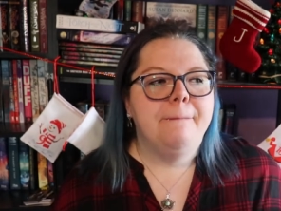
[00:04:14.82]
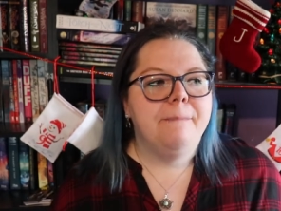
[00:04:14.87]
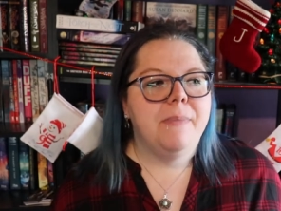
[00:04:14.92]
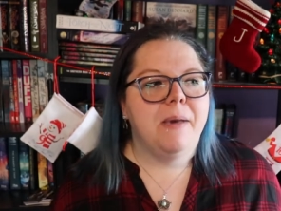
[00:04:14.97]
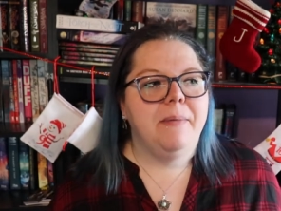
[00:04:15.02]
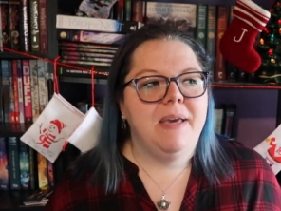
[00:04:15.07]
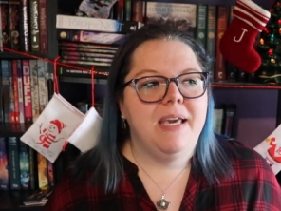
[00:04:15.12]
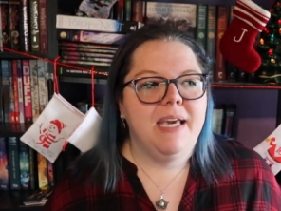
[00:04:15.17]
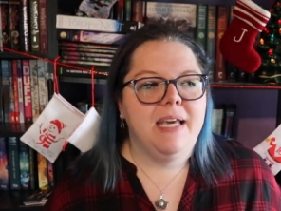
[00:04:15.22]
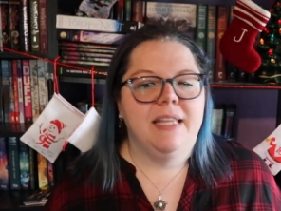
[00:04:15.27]

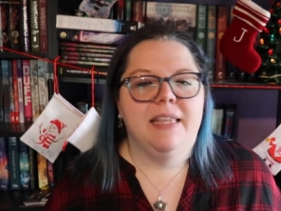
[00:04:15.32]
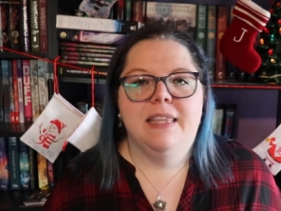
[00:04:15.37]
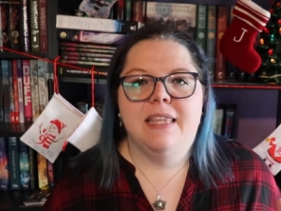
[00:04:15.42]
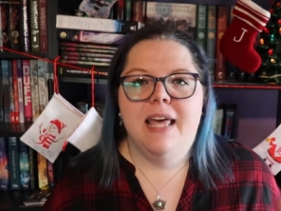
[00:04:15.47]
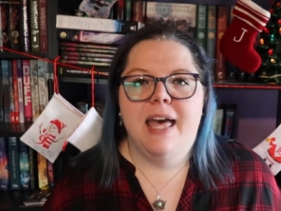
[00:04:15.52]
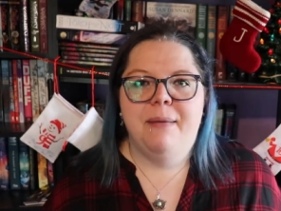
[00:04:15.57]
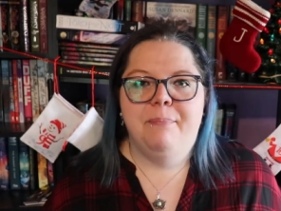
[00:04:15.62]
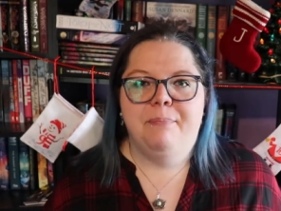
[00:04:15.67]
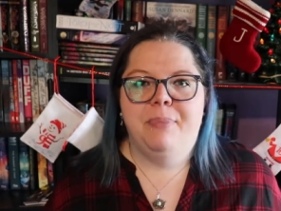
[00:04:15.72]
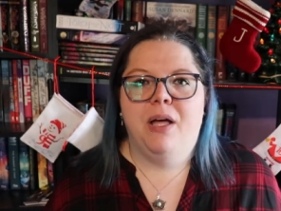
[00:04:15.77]
Maybe hit
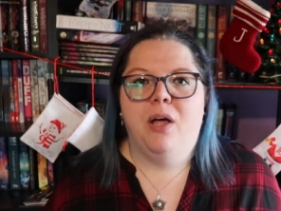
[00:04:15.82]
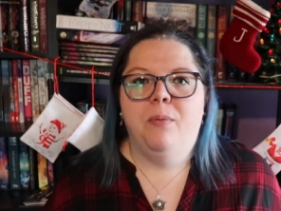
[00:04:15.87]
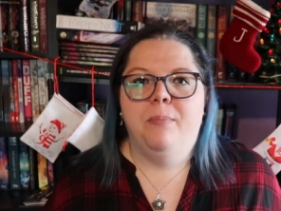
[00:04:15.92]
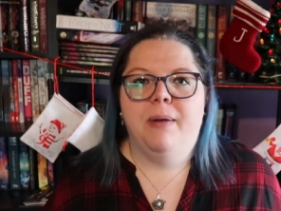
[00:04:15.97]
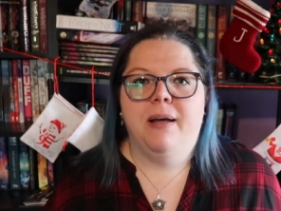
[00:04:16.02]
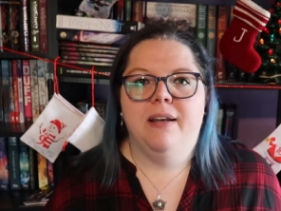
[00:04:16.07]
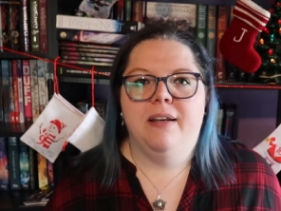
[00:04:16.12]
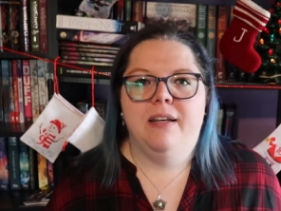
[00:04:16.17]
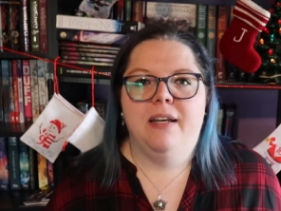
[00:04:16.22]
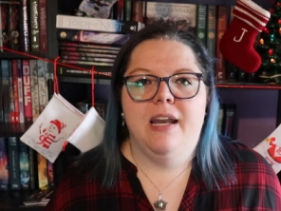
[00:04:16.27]
the bell
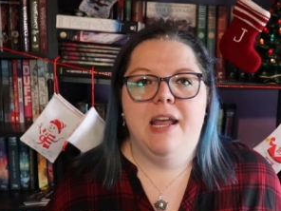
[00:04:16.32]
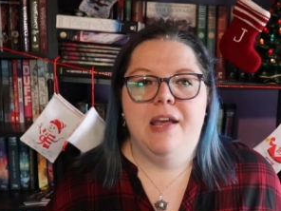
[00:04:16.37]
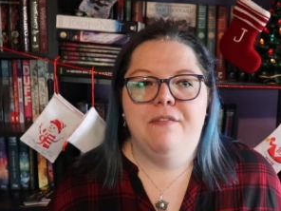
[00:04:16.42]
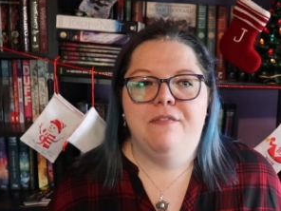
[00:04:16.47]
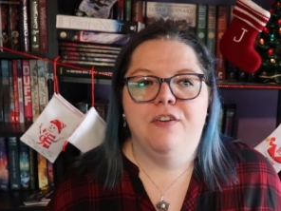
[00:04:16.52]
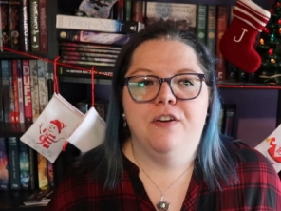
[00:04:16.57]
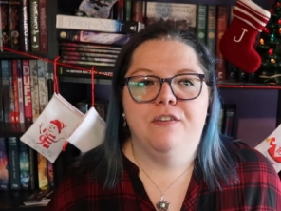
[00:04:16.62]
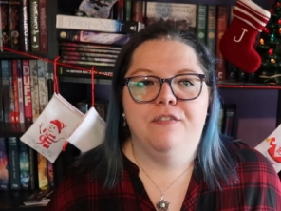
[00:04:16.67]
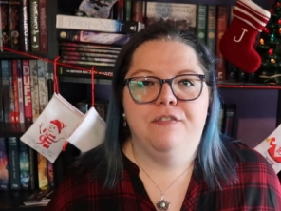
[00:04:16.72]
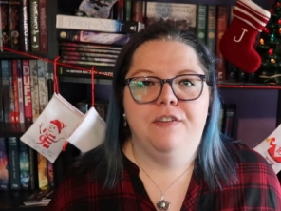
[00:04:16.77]
button
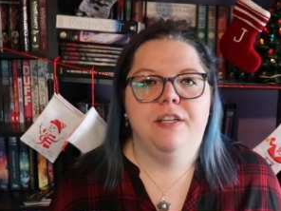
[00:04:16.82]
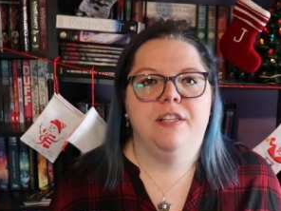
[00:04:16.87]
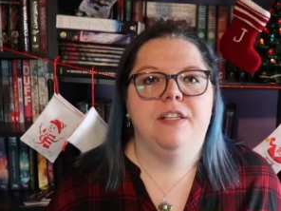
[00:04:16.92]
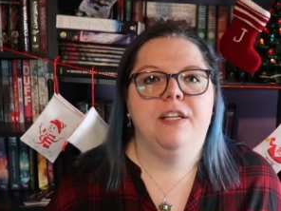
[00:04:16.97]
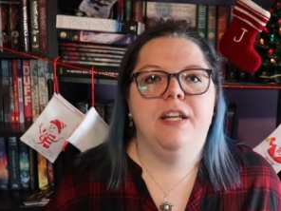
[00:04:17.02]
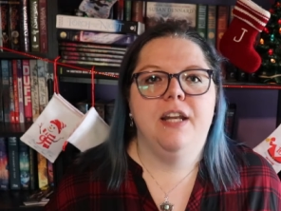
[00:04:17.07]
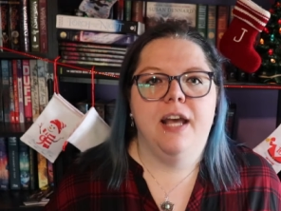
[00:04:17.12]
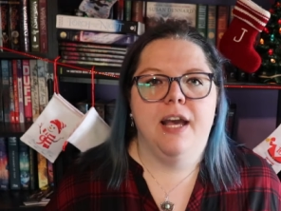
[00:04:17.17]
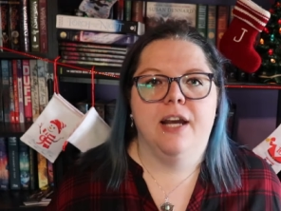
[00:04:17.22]
if you're feeling